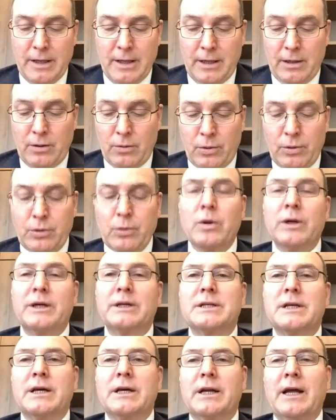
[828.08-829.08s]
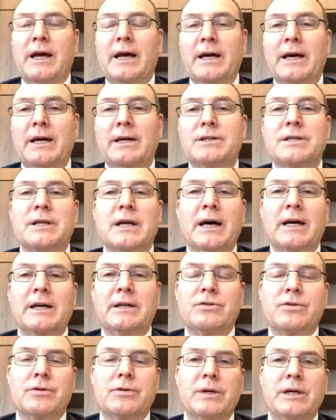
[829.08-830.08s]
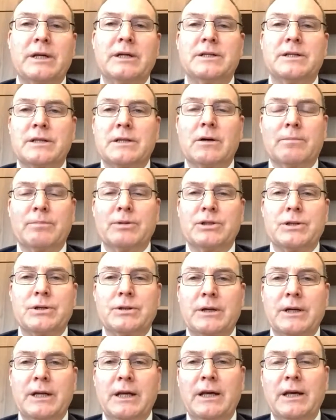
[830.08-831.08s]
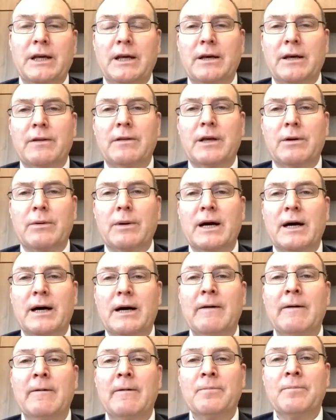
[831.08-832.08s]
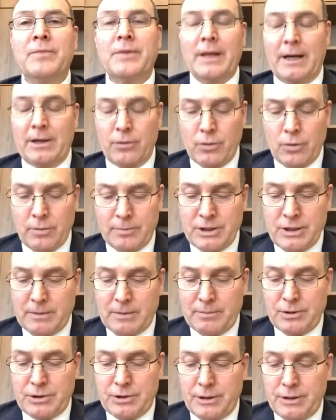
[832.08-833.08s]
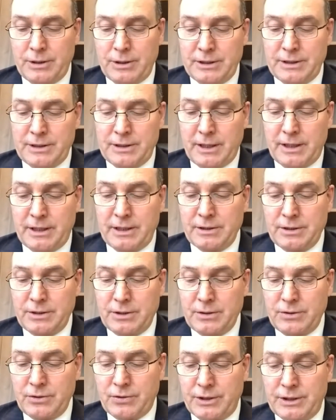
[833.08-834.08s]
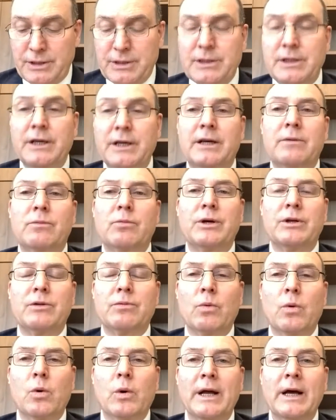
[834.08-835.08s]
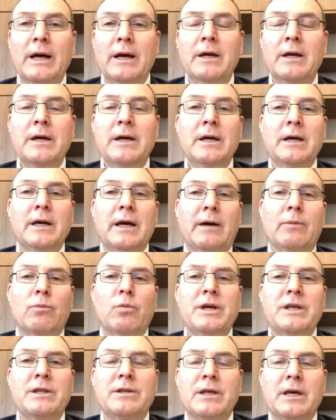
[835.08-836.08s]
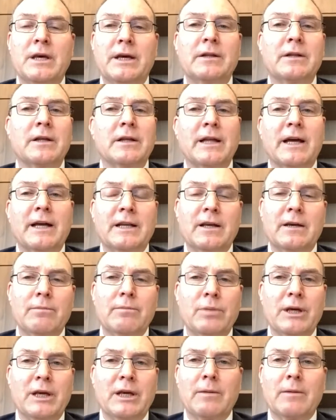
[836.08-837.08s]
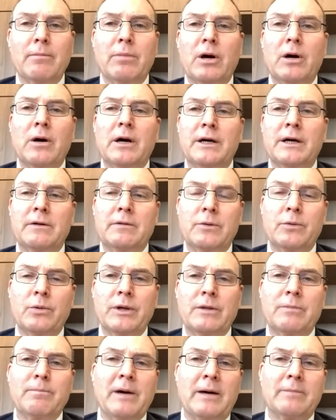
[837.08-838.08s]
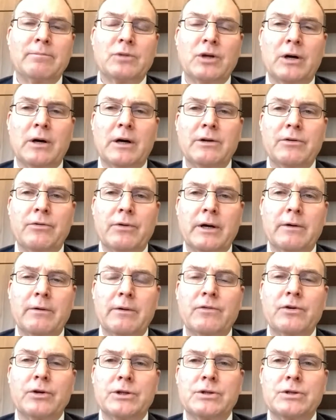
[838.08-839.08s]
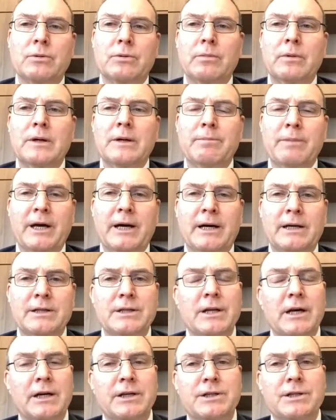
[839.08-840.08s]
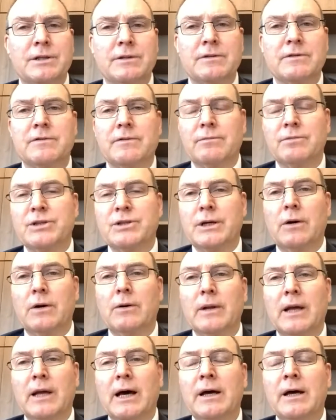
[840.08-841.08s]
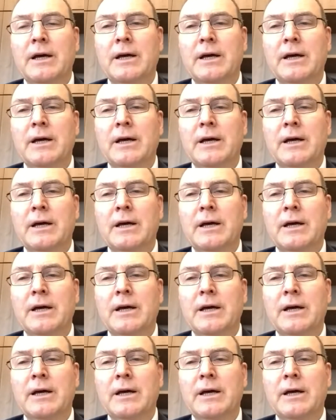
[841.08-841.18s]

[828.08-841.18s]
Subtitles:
North Queensland has a tremendous opportunity here. There are enormous opportunities, as Trish said, with water. And we think that that can be combined with pumped hydro and virtual power stations from solar